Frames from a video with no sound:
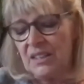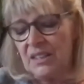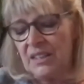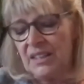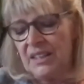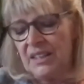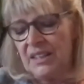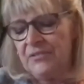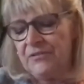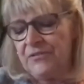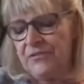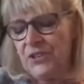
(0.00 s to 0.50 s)

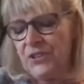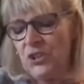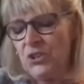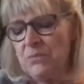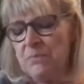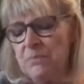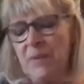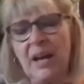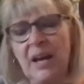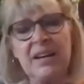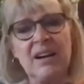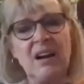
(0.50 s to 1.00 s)
It filled
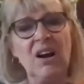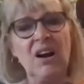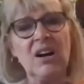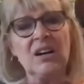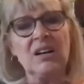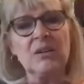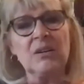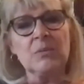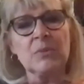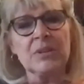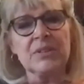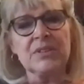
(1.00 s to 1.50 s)
my
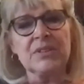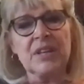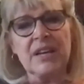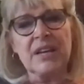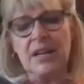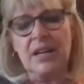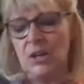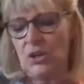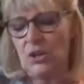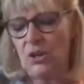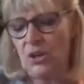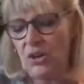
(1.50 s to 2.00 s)
heart with
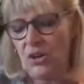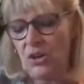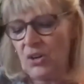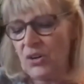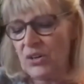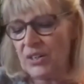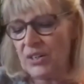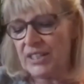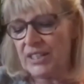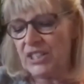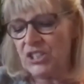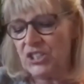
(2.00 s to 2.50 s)
a
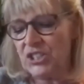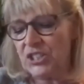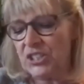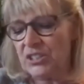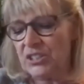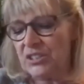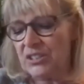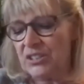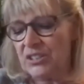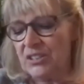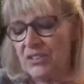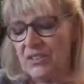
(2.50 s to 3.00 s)
courage,
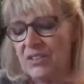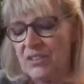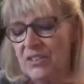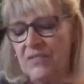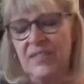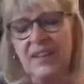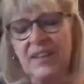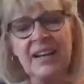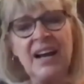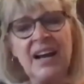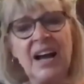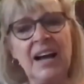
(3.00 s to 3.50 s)

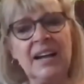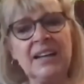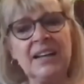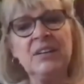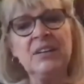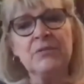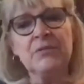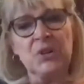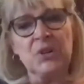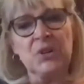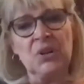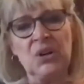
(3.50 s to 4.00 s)
the kind
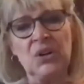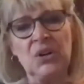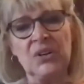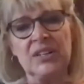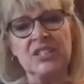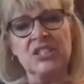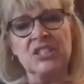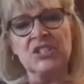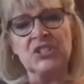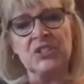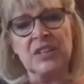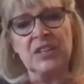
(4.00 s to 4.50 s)
of
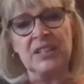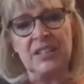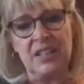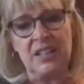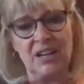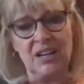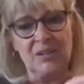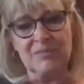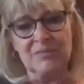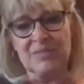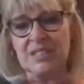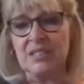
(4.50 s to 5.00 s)
courage that
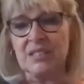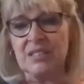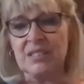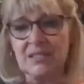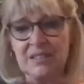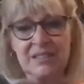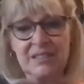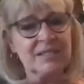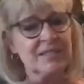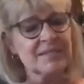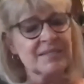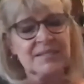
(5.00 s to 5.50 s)
comes,
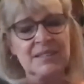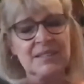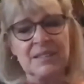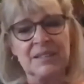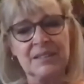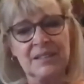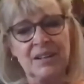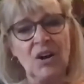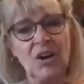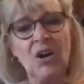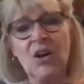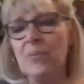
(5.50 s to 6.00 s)

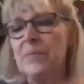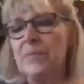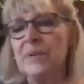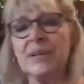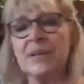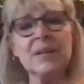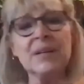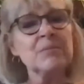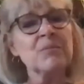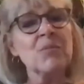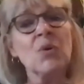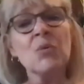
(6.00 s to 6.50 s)

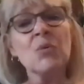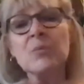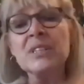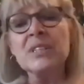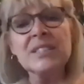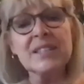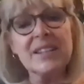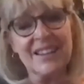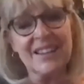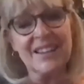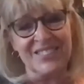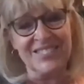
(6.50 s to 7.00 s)
albeit
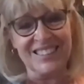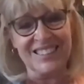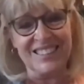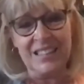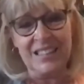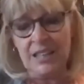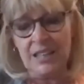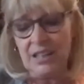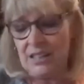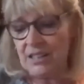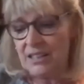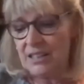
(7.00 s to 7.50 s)

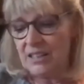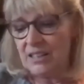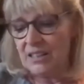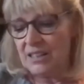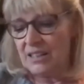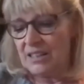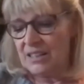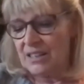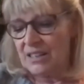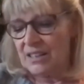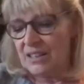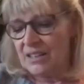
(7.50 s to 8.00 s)
momentarily,
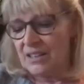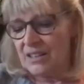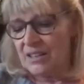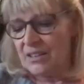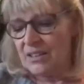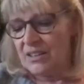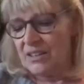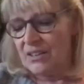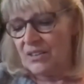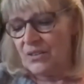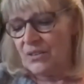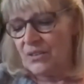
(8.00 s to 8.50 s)

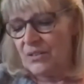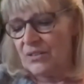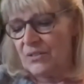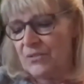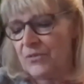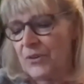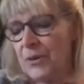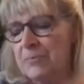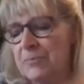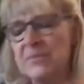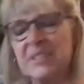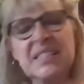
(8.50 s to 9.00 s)

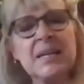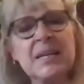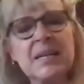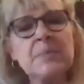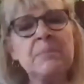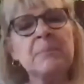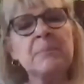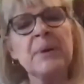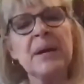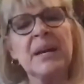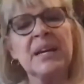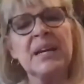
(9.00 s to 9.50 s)
from
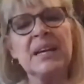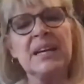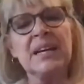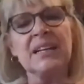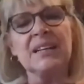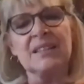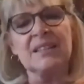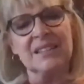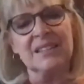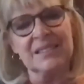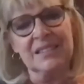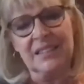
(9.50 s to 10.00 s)
deep
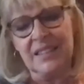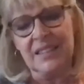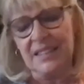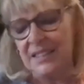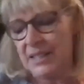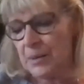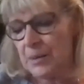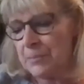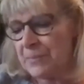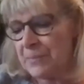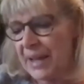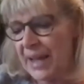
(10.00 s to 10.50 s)
pain and
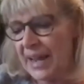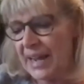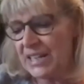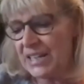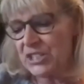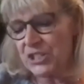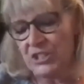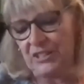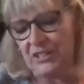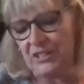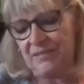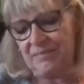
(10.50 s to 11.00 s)

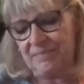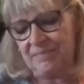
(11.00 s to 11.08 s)
compassion.